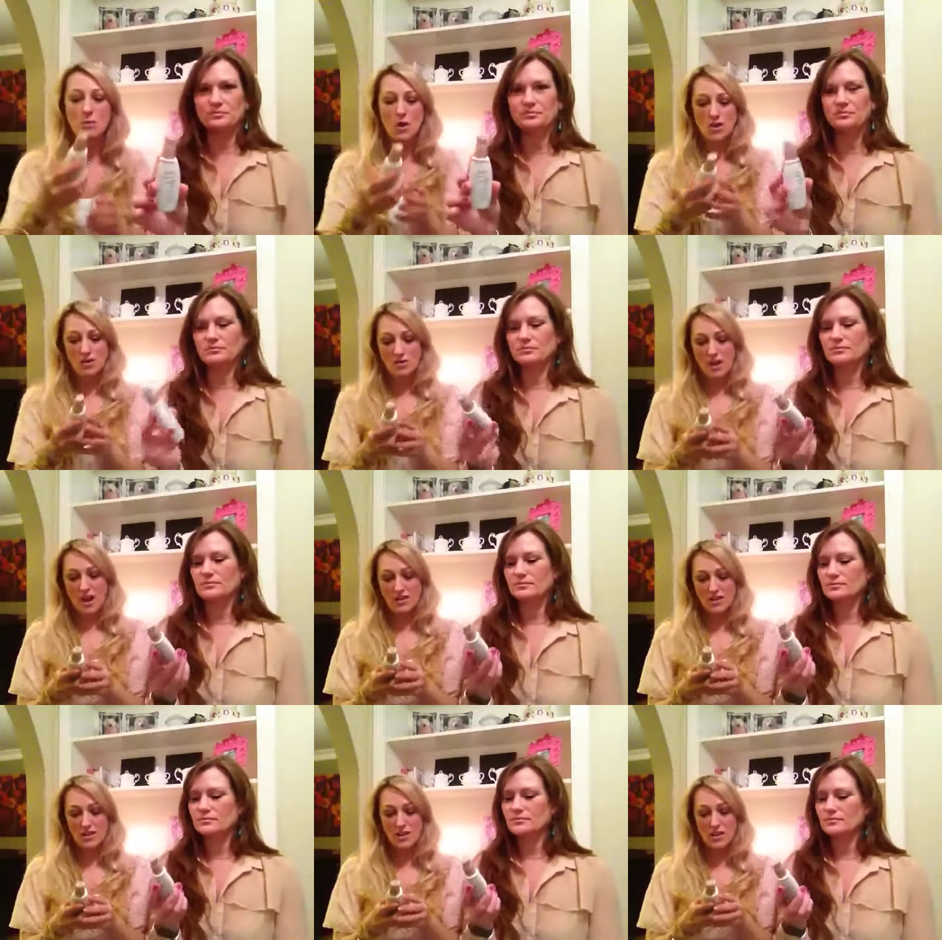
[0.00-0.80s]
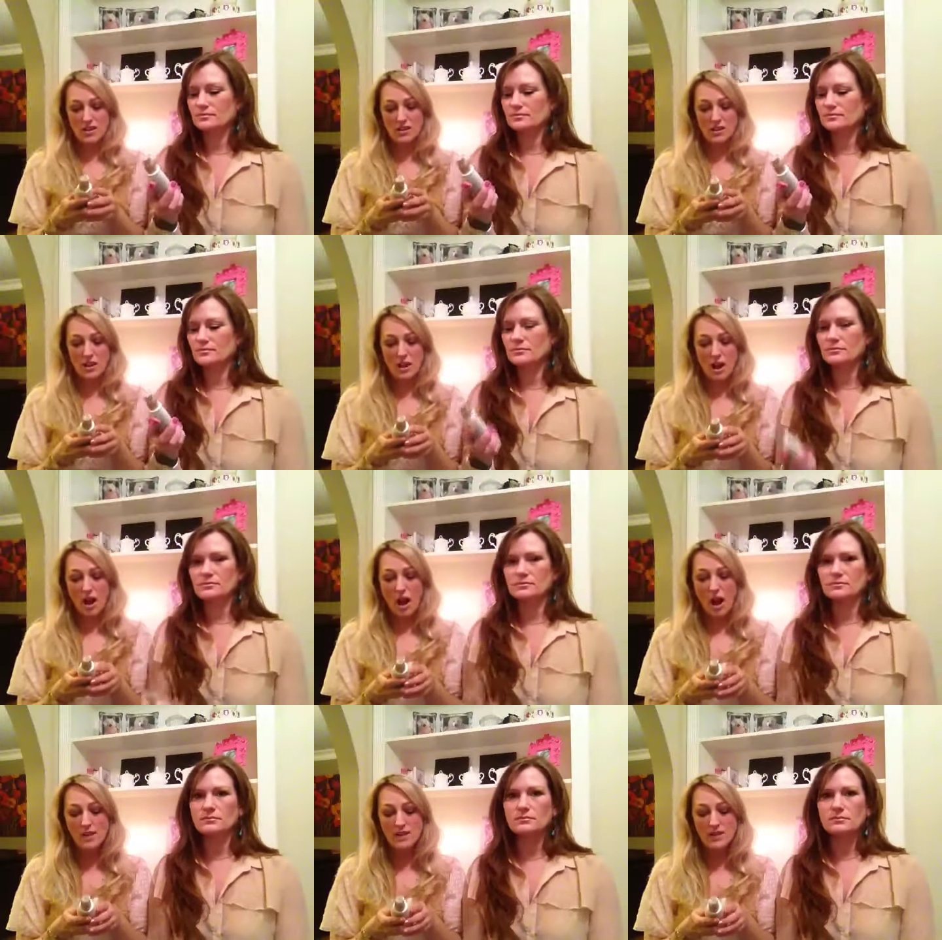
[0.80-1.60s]
Speaker 1: moisturizer. It's
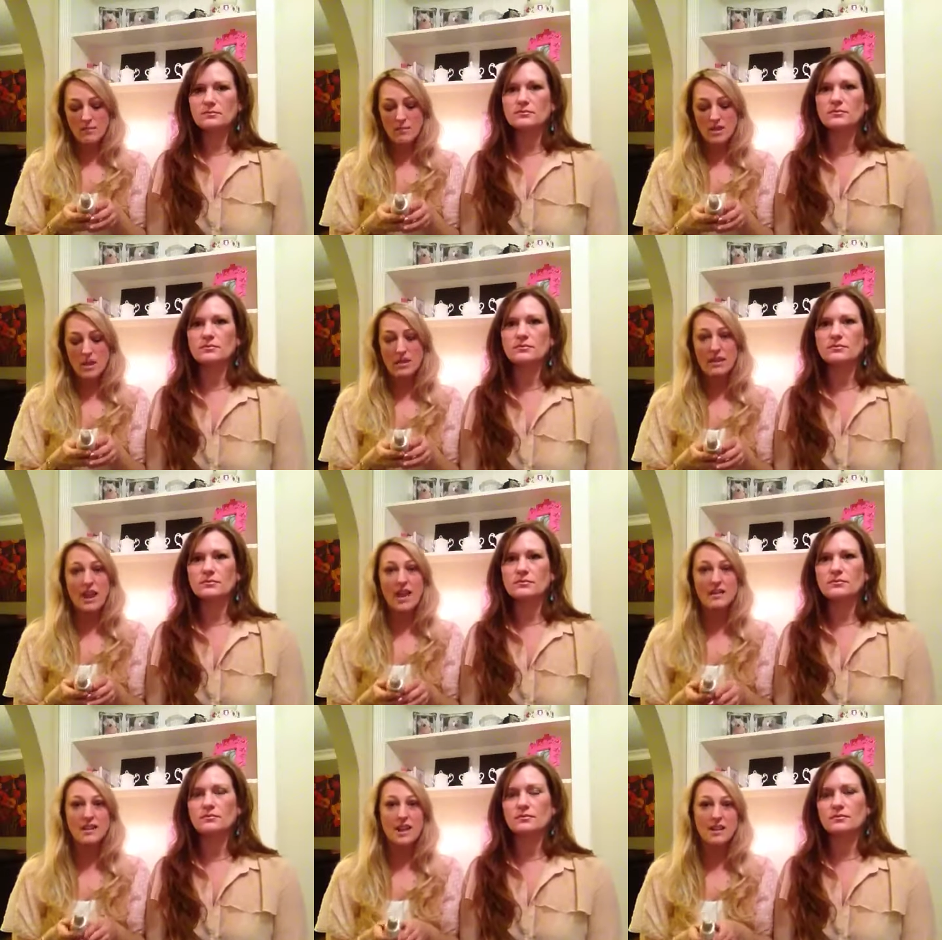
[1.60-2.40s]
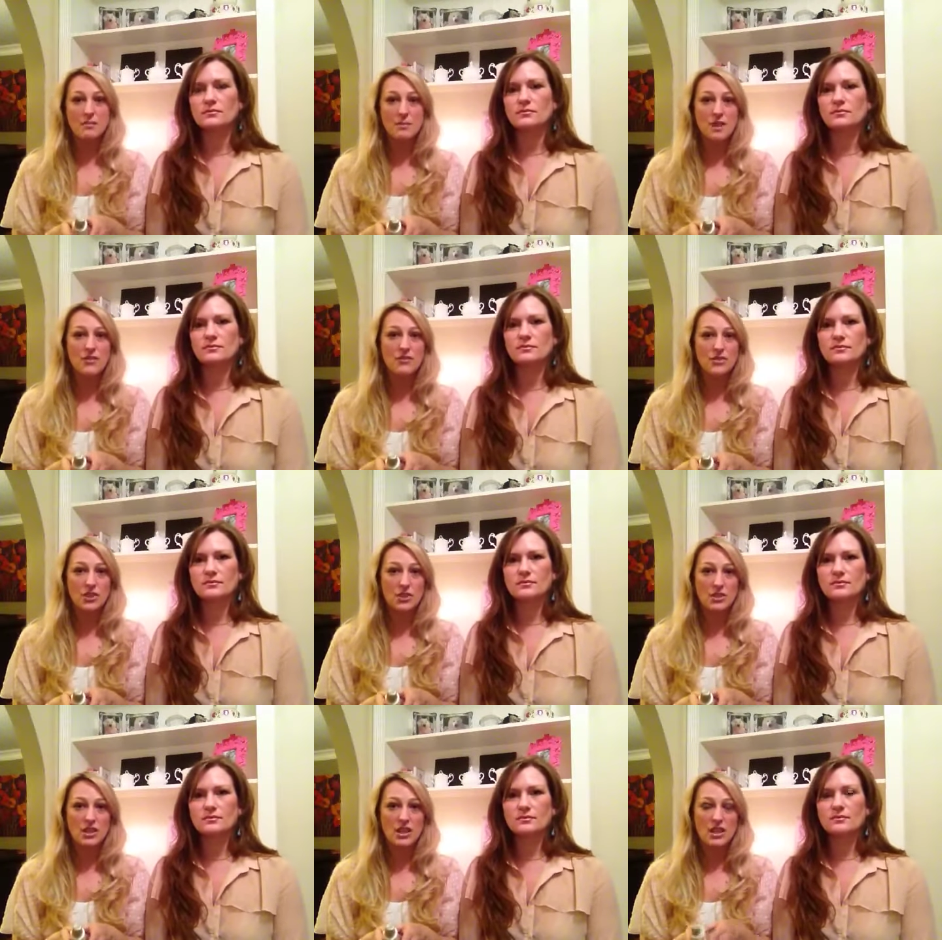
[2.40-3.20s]
awesome because it has SPF
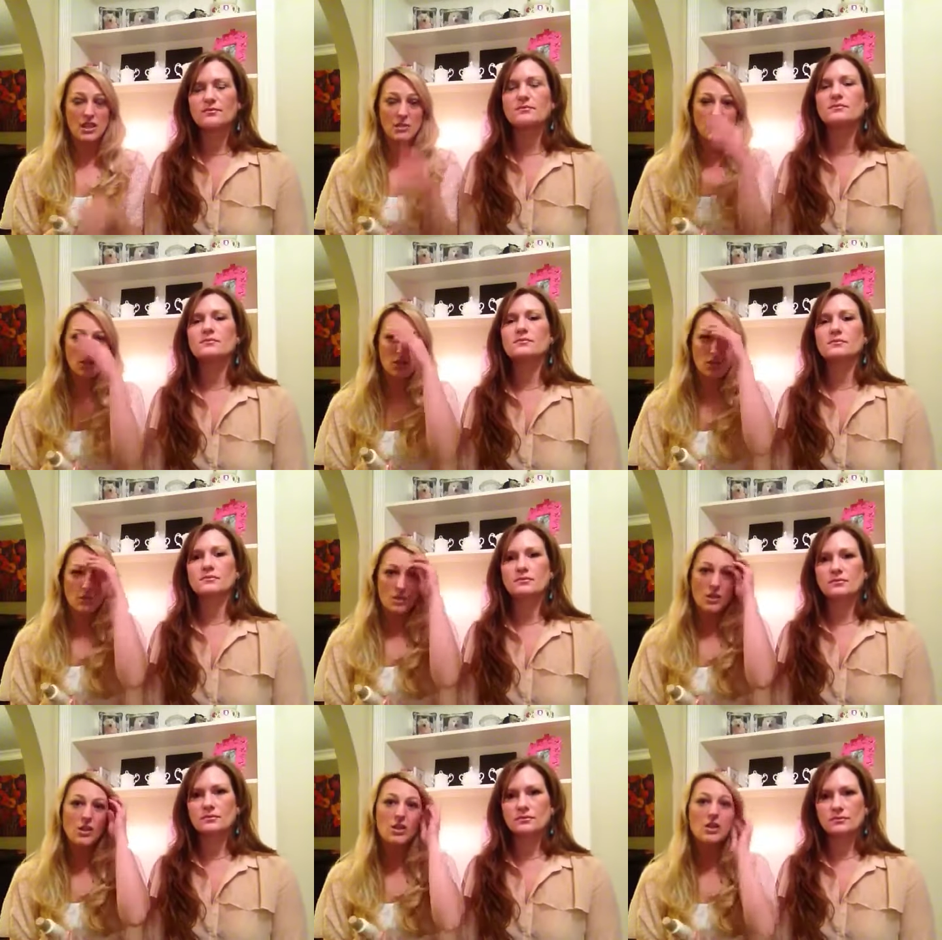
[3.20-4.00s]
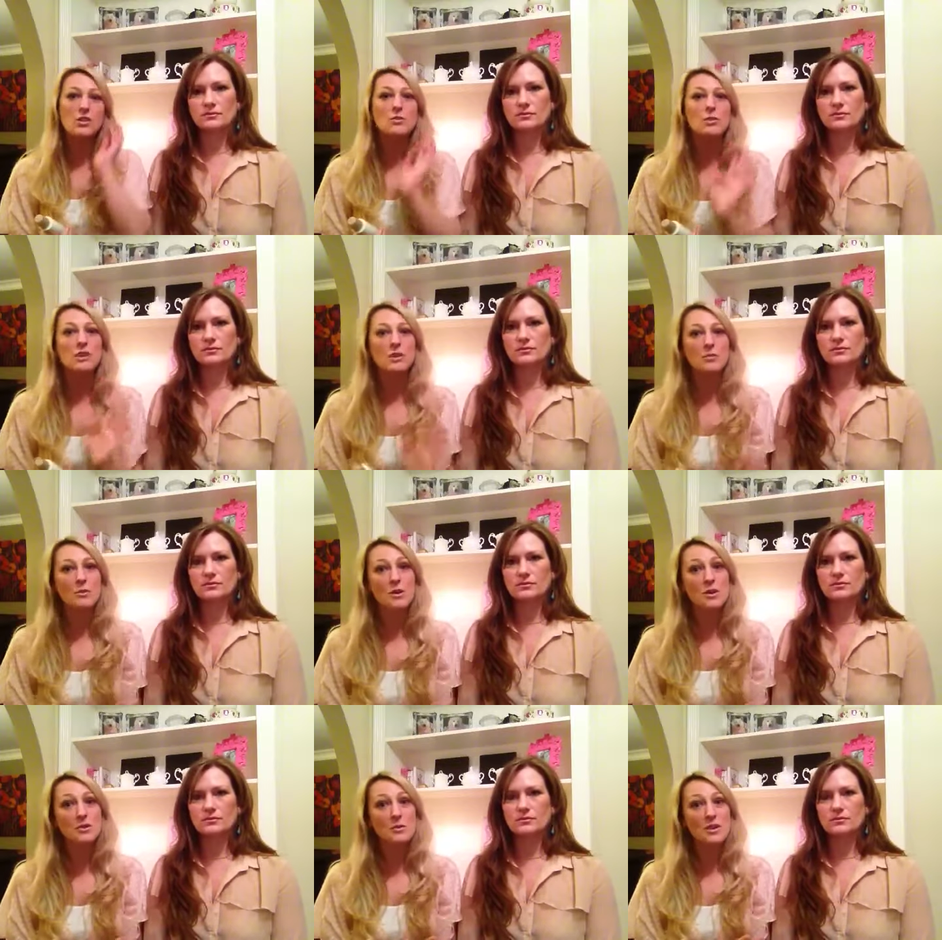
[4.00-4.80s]
30 in it, which is really good. It's really
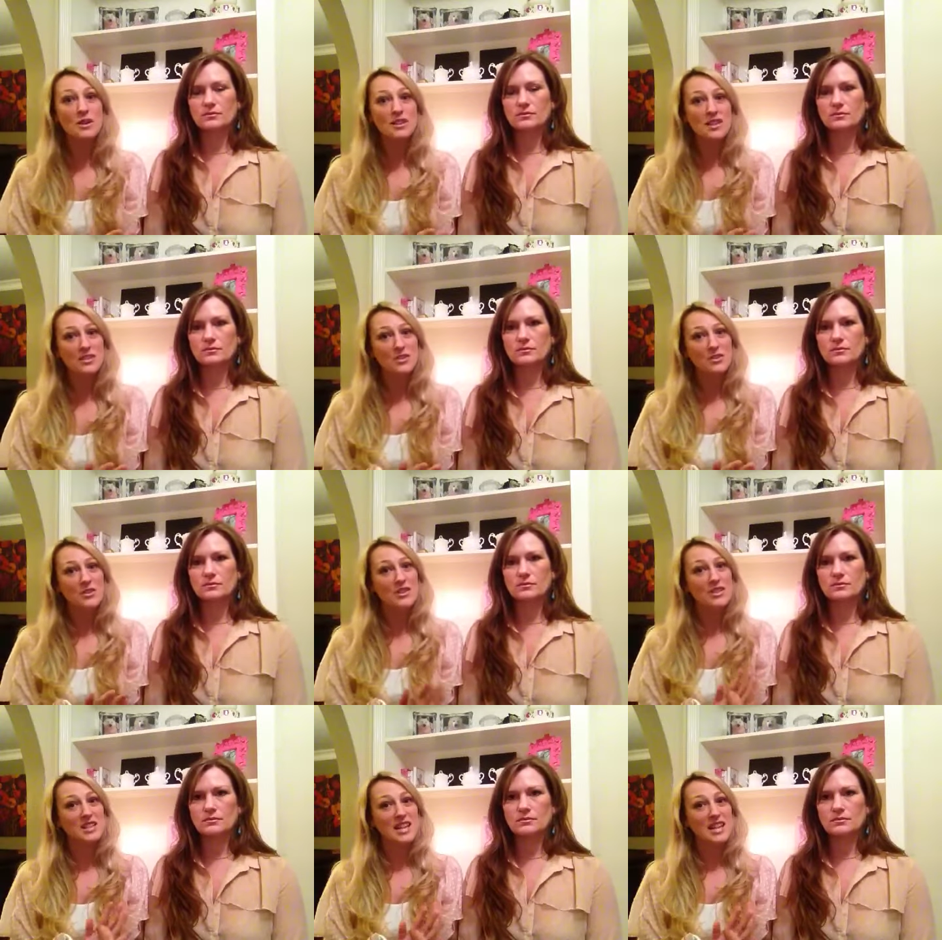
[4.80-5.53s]
important to wear sunscreen,